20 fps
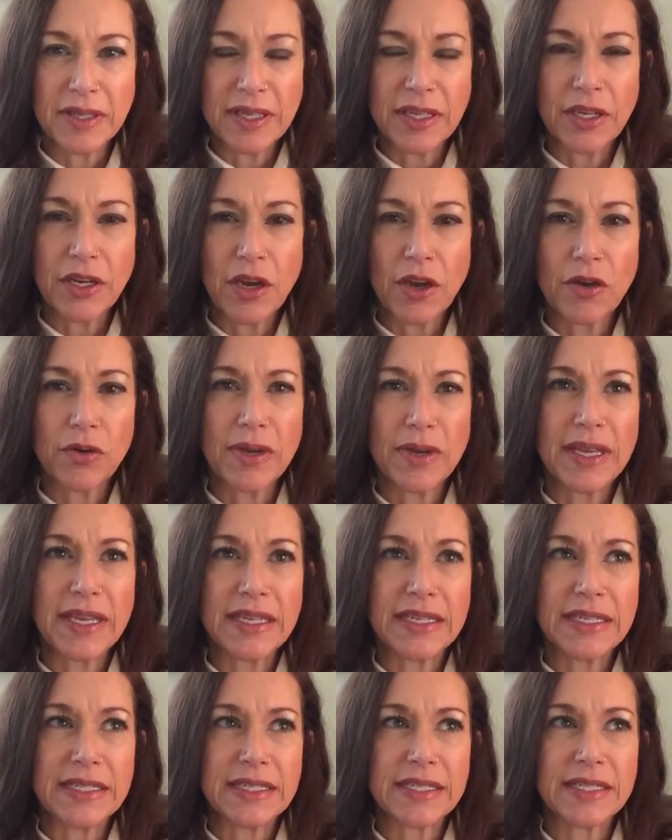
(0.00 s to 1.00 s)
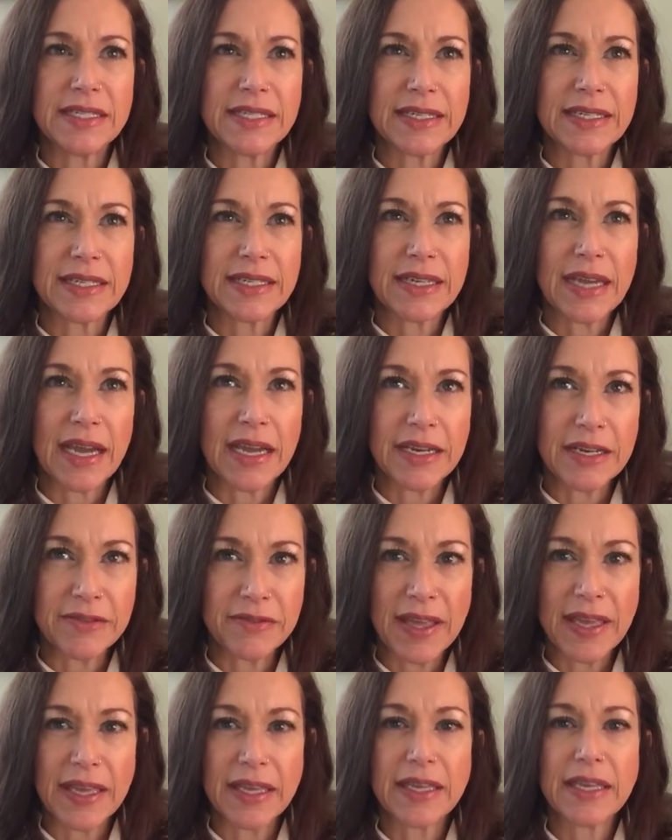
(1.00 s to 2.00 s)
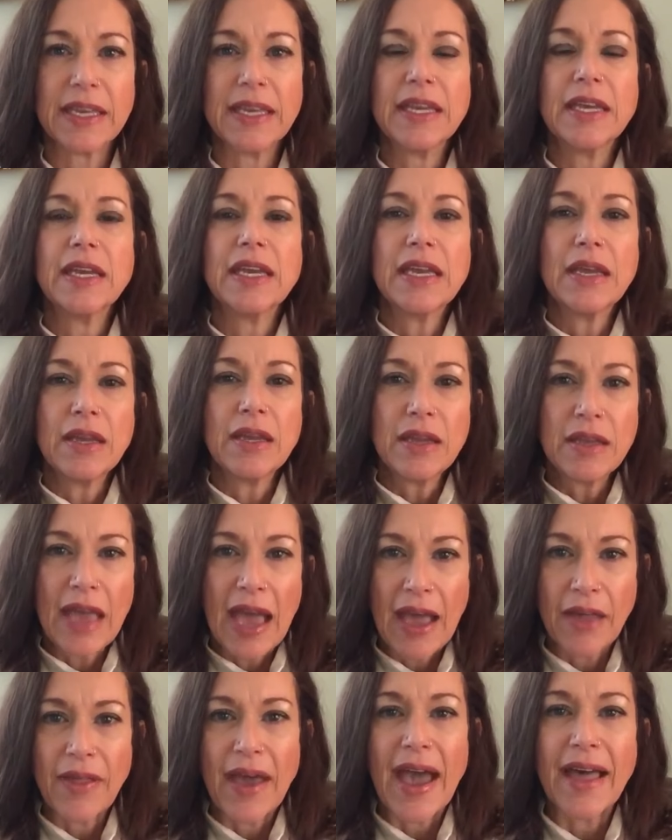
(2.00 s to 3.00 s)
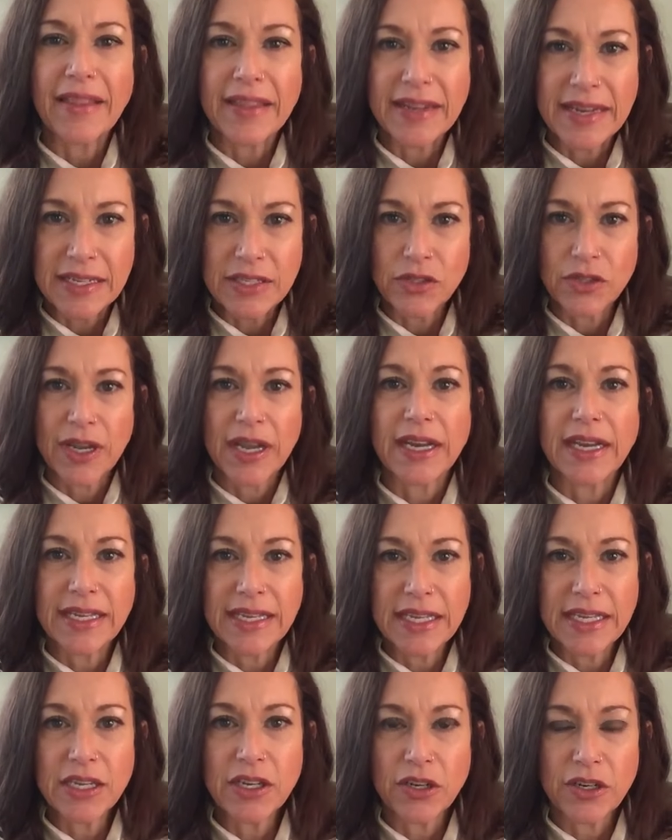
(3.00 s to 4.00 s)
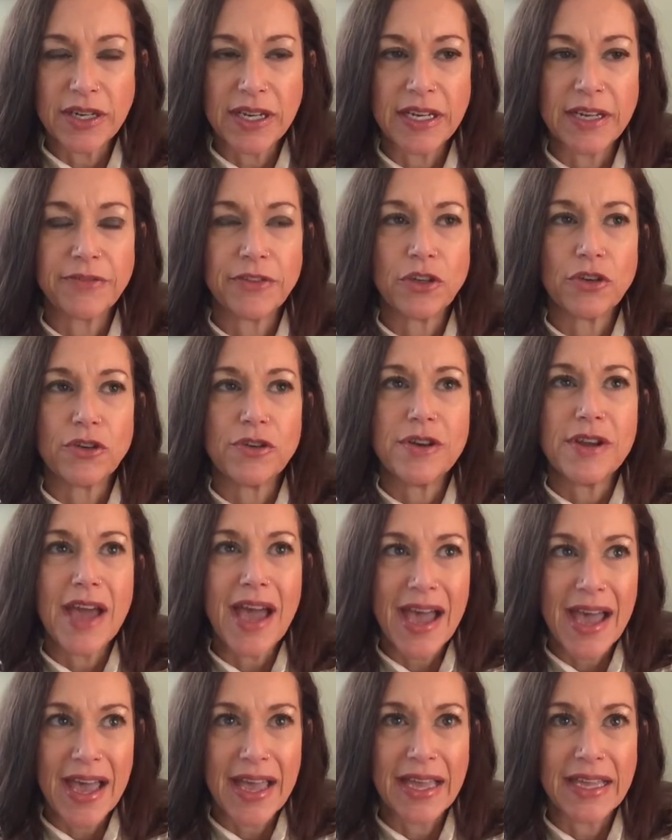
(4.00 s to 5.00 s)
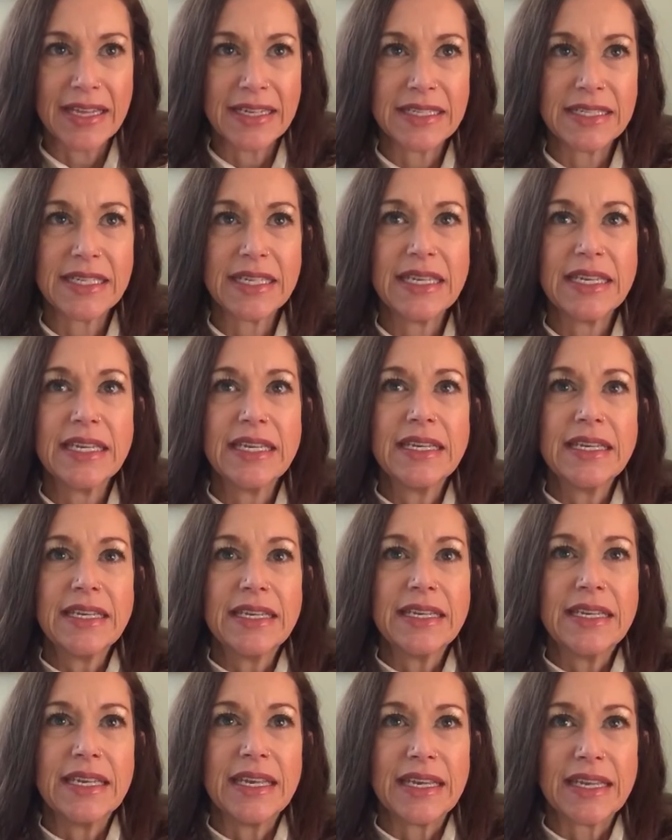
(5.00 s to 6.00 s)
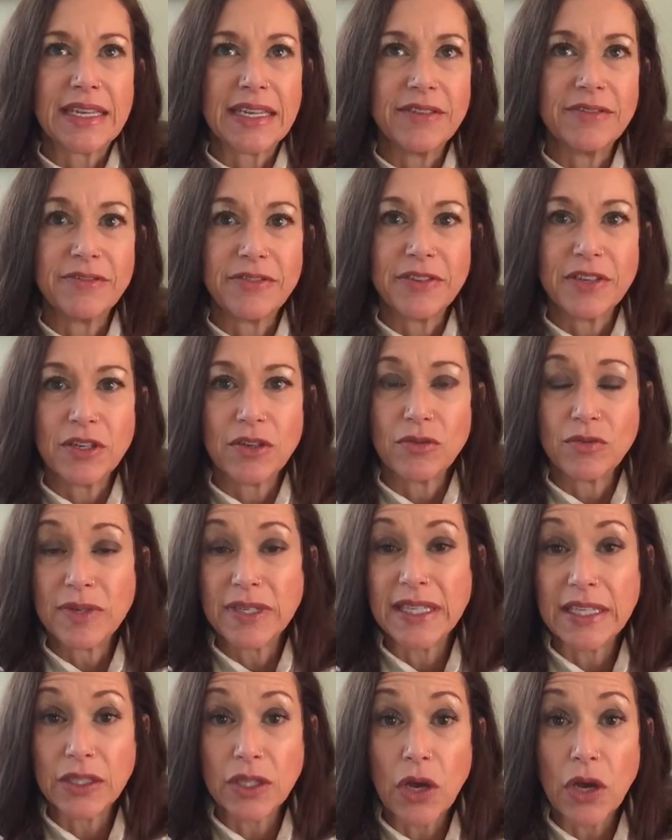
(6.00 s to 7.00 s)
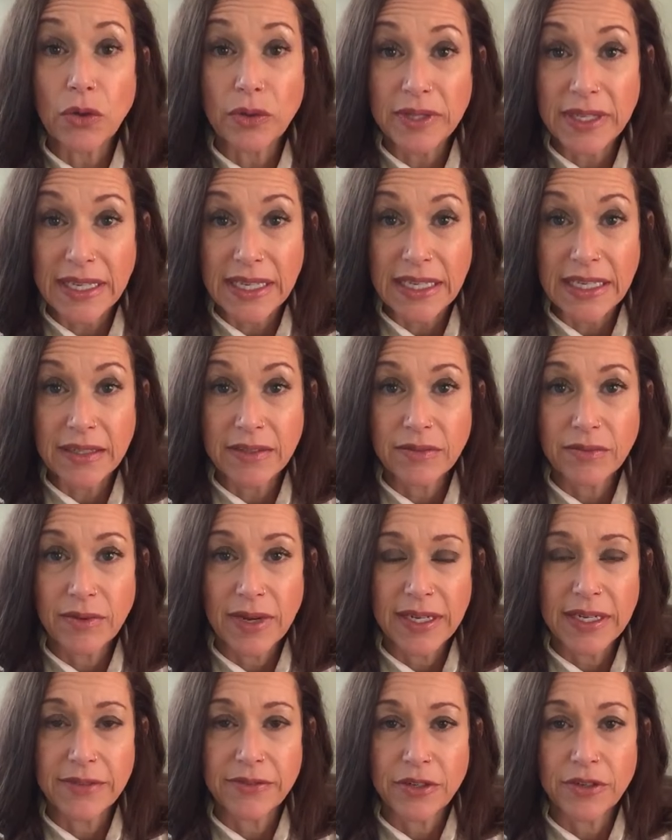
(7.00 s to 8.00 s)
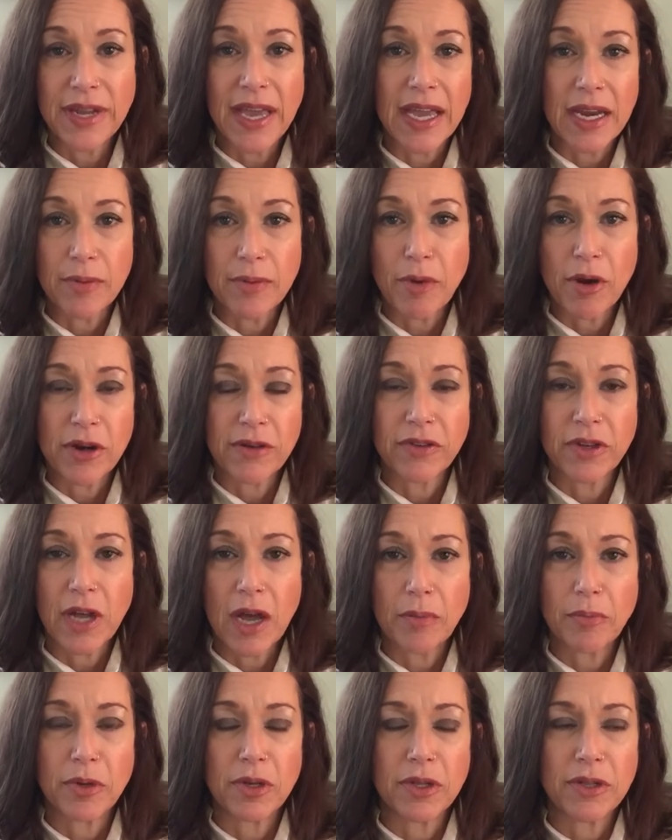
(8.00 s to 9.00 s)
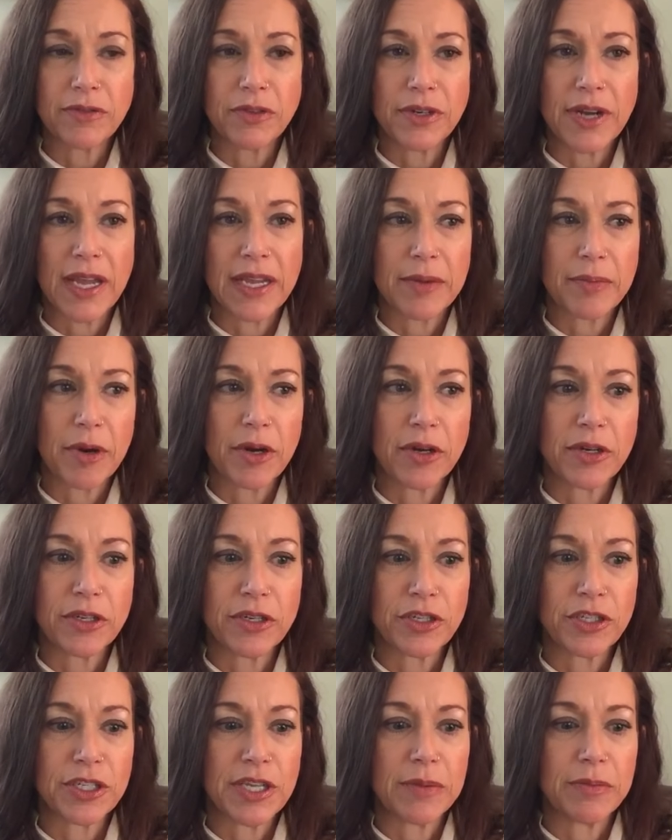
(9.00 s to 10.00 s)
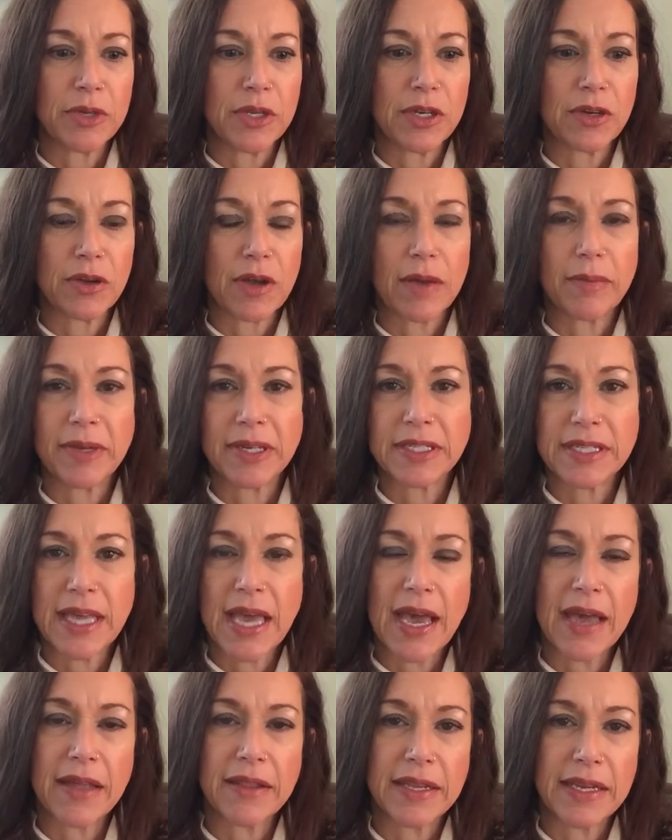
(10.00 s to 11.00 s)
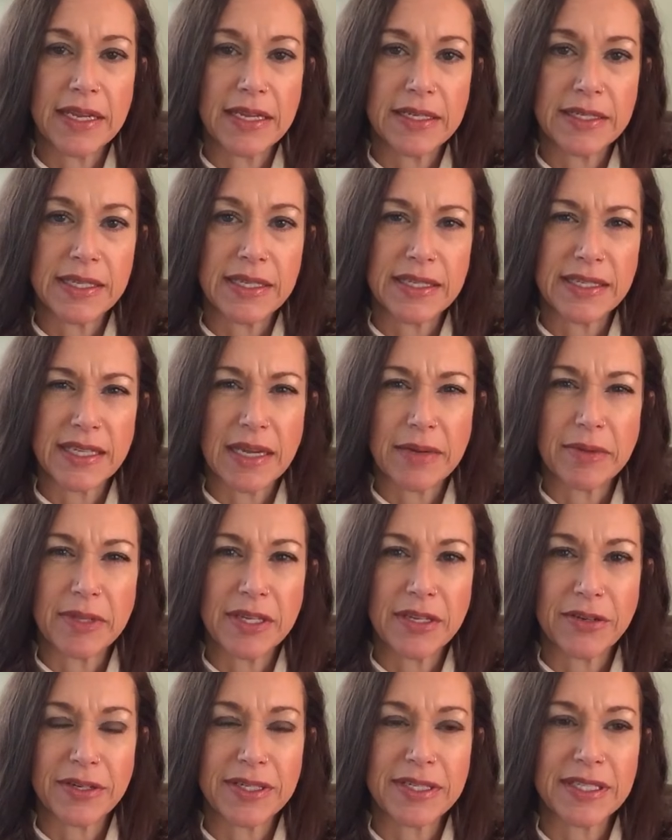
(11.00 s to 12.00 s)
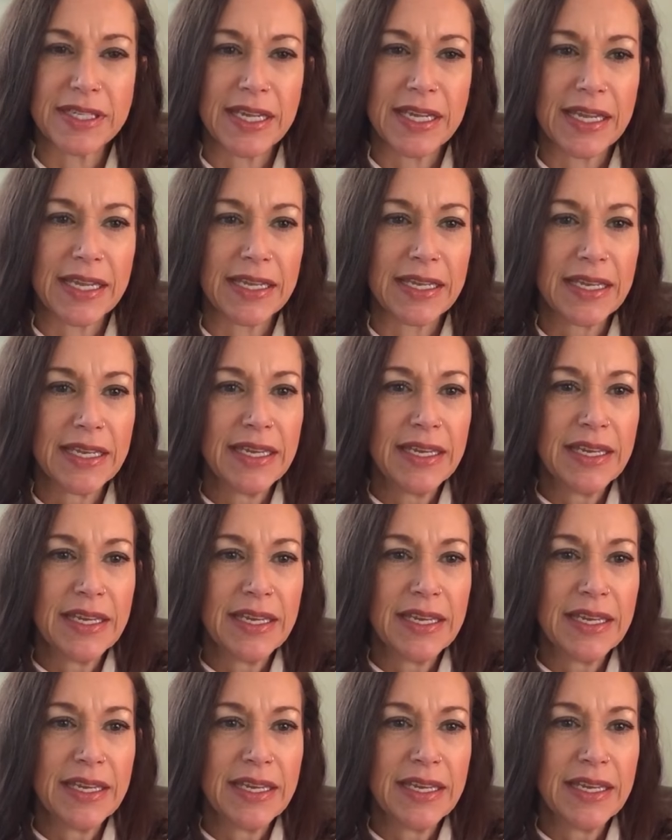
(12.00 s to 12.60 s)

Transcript: you know, is kind of like how the holidays are kind of geared. And if you're not, it can feel really lonely, right? If you're not a part of a couple, if you're not in a partnership, you know, coming into the holidays and this time of the year, it's like,